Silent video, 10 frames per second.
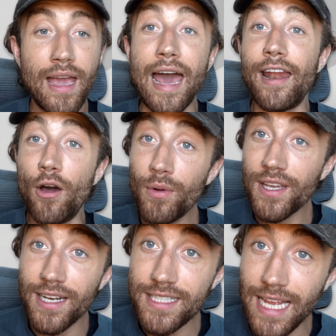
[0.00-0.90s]
And I know what
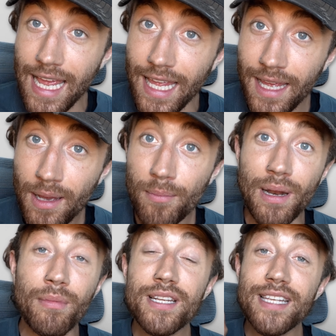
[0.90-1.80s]
you're going to say, but
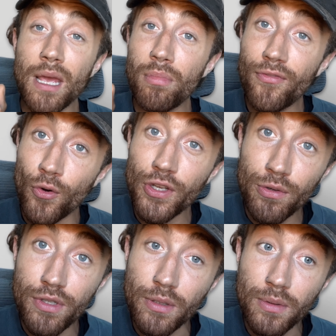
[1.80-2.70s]
I'm going to say it before
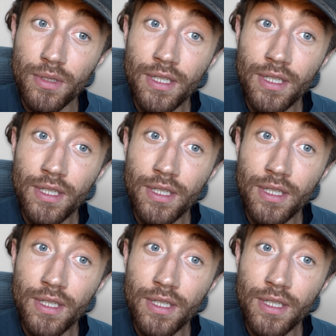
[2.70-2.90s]
you do.